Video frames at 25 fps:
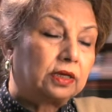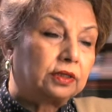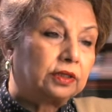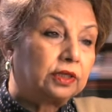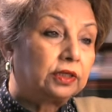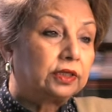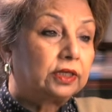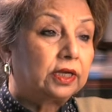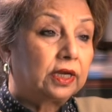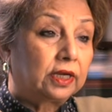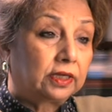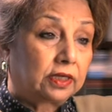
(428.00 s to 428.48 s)
are
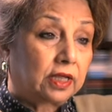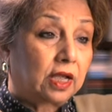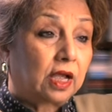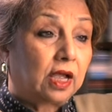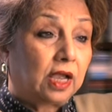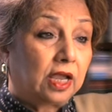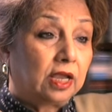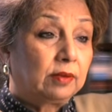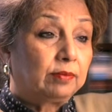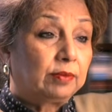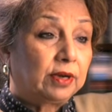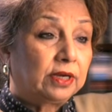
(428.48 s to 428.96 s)
sitting at the
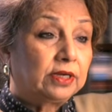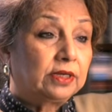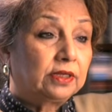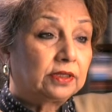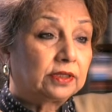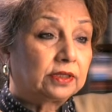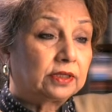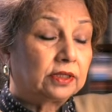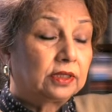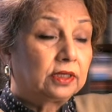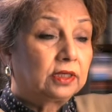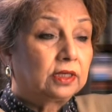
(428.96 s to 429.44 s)
high
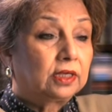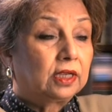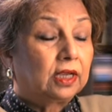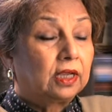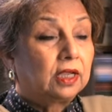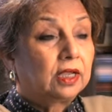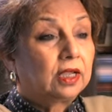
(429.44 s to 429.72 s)
pedestal,